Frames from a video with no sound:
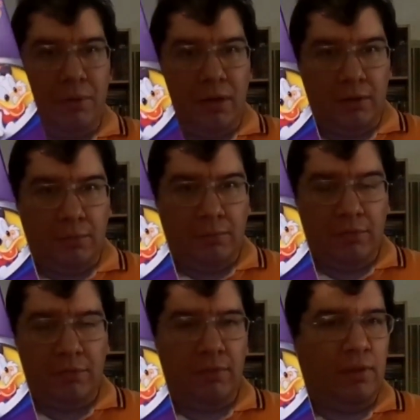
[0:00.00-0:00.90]

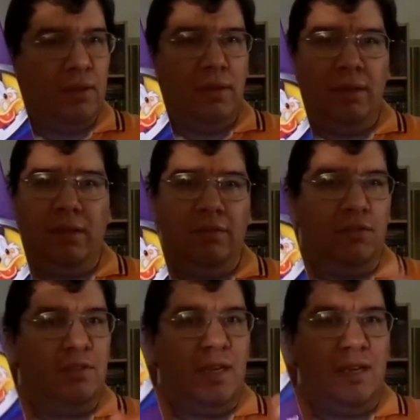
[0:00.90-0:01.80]
volumes. Disney